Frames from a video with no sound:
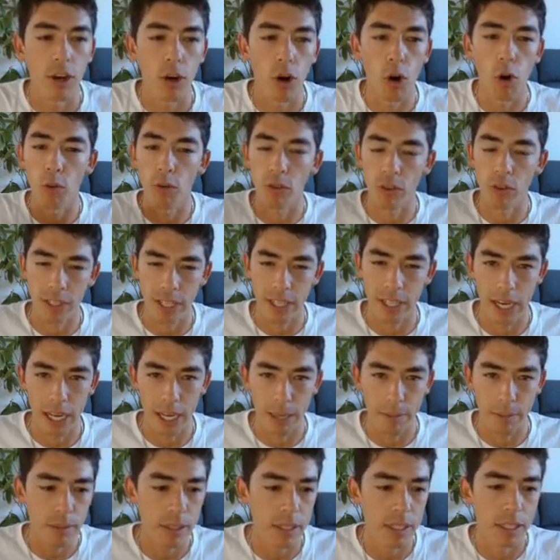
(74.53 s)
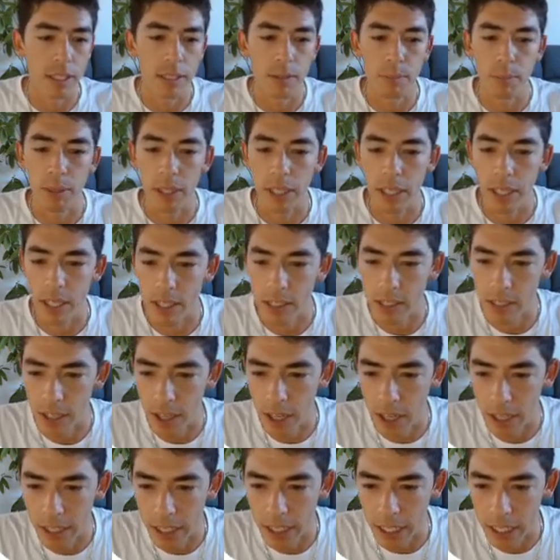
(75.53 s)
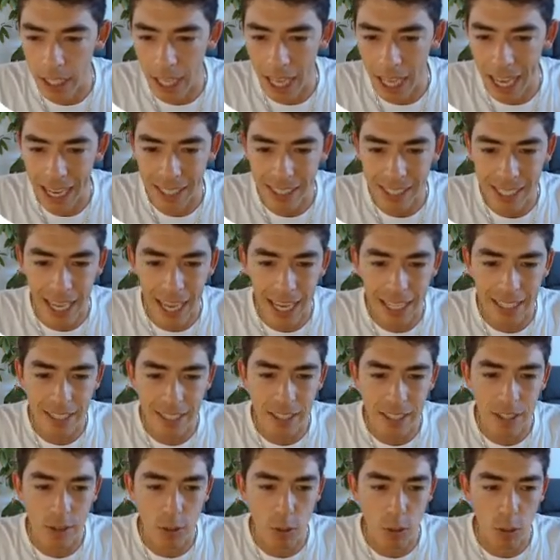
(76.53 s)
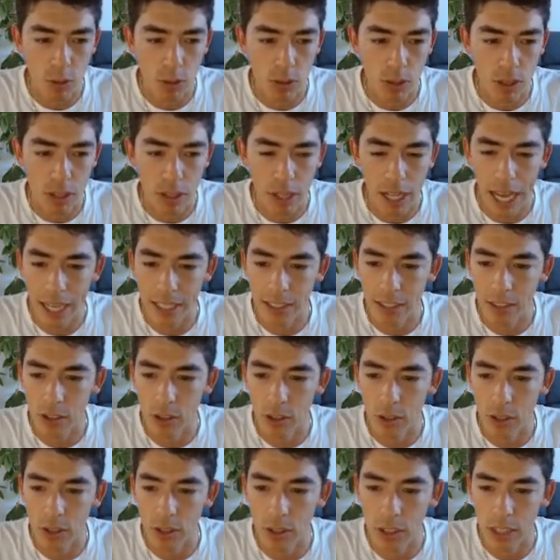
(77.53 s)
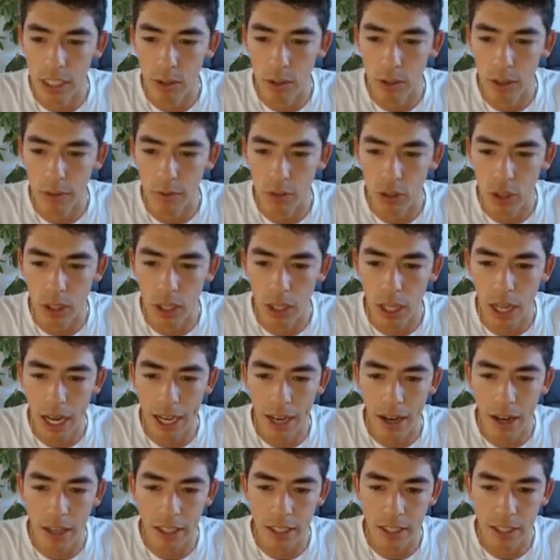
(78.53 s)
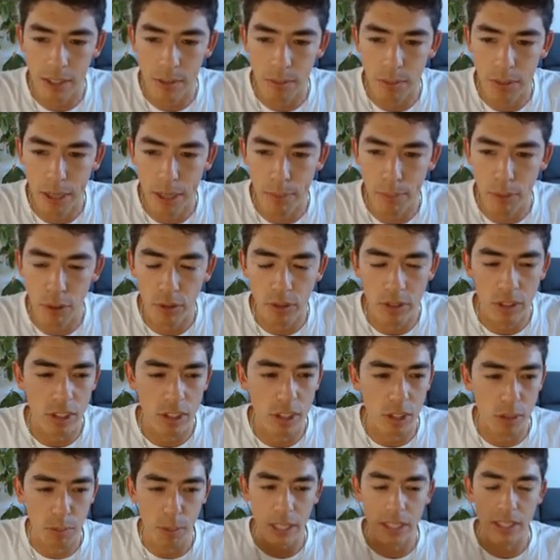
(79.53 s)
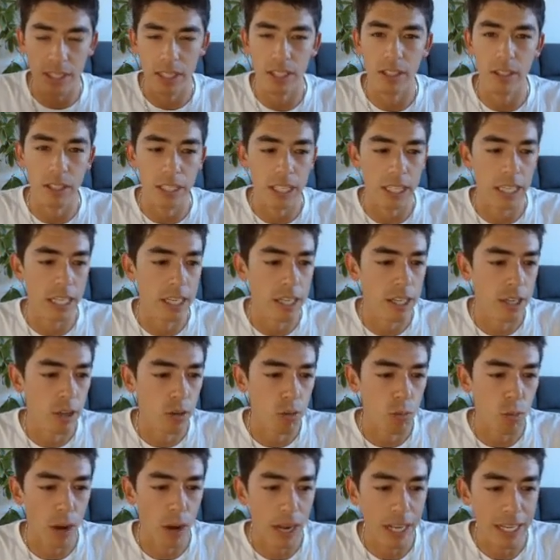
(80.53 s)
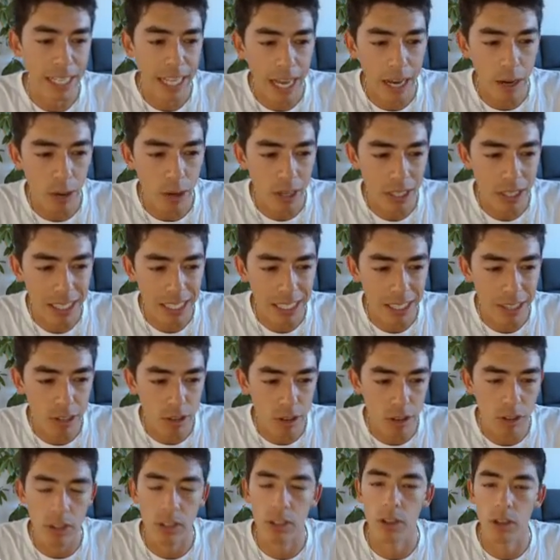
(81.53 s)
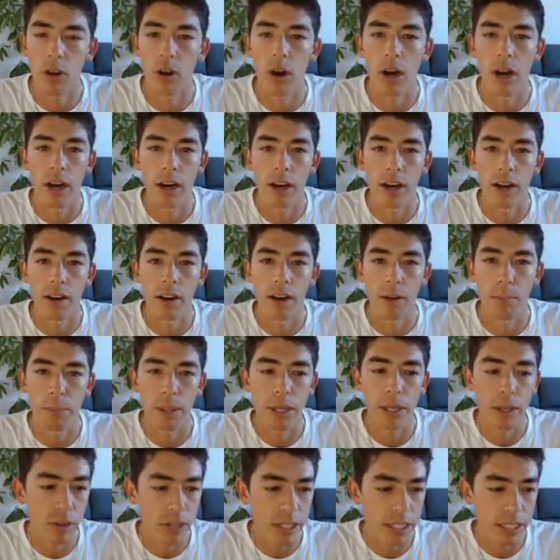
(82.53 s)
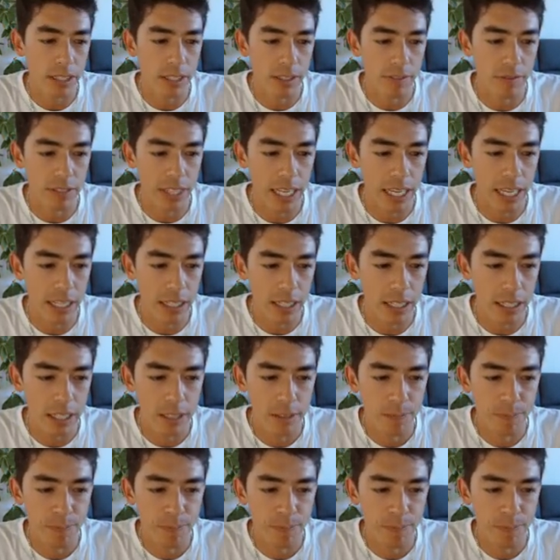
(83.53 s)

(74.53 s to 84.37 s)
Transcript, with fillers: over time because on the x-axis, the horizontal axis, you can see you have July, August, September. This is basically right now a year uh, period of data,